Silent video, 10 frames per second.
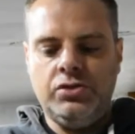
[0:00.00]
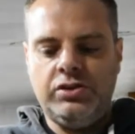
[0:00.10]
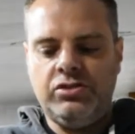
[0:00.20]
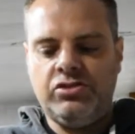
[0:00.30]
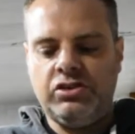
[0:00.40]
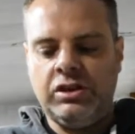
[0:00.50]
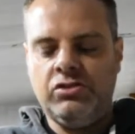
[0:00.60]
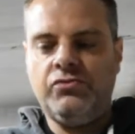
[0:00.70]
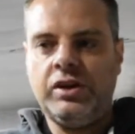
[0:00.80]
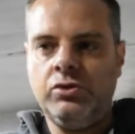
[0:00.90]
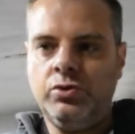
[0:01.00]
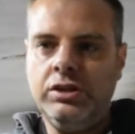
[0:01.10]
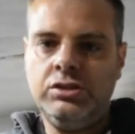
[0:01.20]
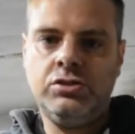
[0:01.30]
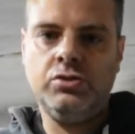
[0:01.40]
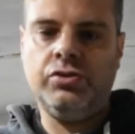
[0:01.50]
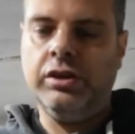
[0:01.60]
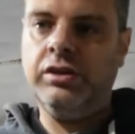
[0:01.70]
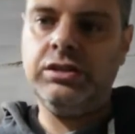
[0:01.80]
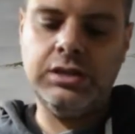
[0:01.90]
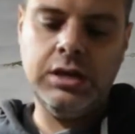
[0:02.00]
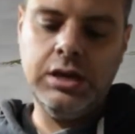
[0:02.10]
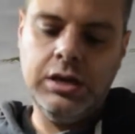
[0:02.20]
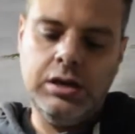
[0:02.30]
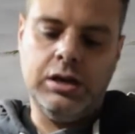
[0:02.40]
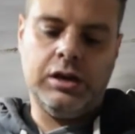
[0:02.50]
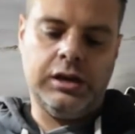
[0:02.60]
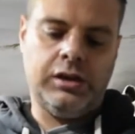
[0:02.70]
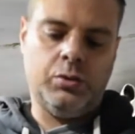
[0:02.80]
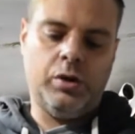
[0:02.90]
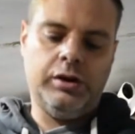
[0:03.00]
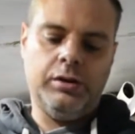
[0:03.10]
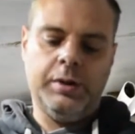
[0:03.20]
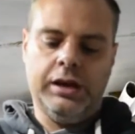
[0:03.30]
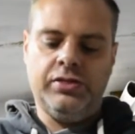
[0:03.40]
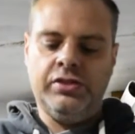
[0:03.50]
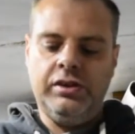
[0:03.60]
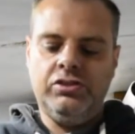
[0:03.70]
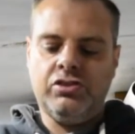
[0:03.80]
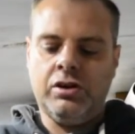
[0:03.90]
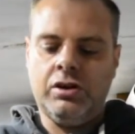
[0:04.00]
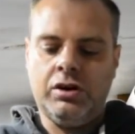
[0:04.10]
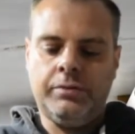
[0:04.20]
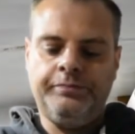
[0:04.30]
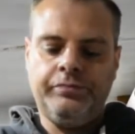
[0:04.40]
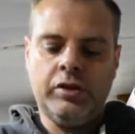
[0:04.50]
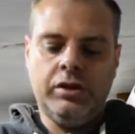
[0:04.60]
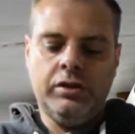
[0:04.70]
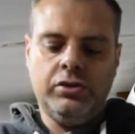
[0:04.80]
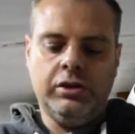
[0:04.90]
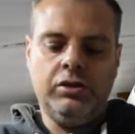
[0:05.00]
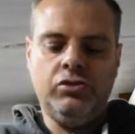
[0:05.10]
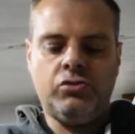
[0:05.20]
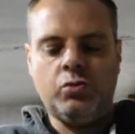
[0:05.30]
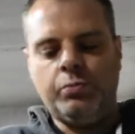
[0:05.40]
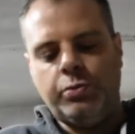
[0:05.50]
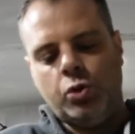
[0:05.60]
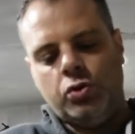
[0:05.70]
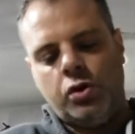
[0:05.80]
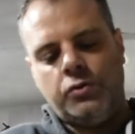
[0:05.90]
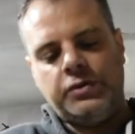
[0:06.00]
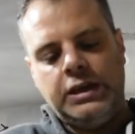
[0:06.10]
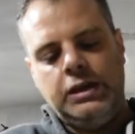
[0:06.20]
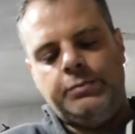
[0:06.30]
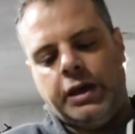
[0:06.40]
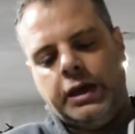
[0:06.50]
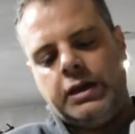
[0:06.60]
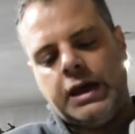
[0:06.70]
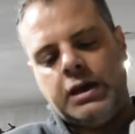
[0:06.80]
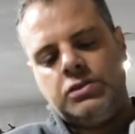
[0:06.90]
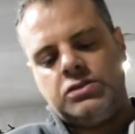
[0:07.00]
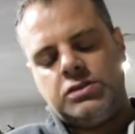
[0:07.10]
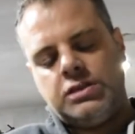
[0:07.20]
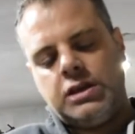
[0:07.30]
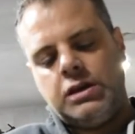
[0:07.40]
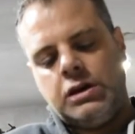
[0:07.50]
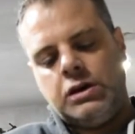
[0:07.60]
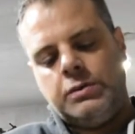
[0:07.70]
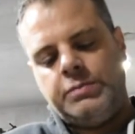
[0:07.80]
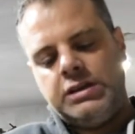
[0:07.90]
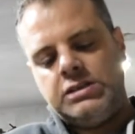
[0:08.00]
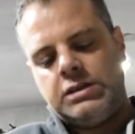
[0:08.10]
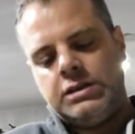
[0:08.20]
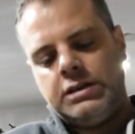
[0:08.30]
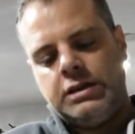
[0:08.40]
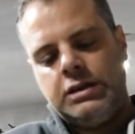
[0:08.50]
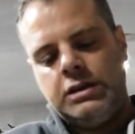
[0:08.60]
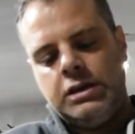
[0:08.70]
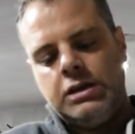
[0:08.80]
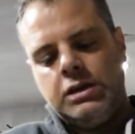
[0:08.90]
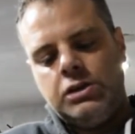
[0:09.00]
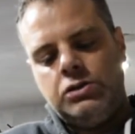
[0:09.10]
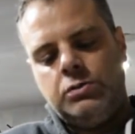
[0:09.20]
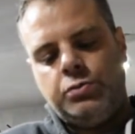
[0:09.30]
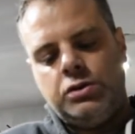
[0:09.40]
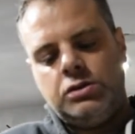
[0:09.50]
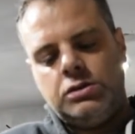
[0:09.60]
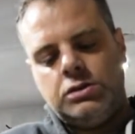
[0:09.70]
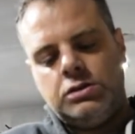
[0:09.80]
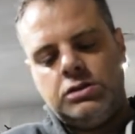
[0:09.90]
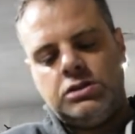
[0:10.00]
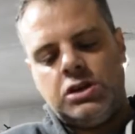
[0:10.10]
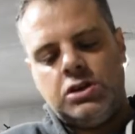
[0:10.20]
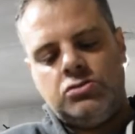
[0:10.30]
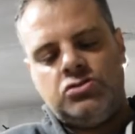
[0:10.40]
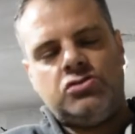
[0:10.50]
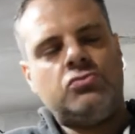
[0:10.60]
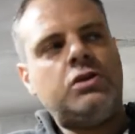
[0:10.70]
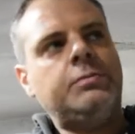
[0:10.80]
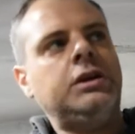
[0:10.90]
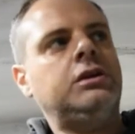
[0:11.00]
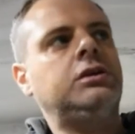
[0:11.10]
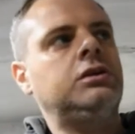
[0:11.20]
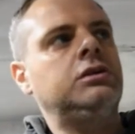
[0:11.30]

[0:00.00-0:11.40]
This is, in fact, you'll need two of these. I'll get the other one in a minute. These are, these were bought off eBay, and they are basically, you put in the search ceramic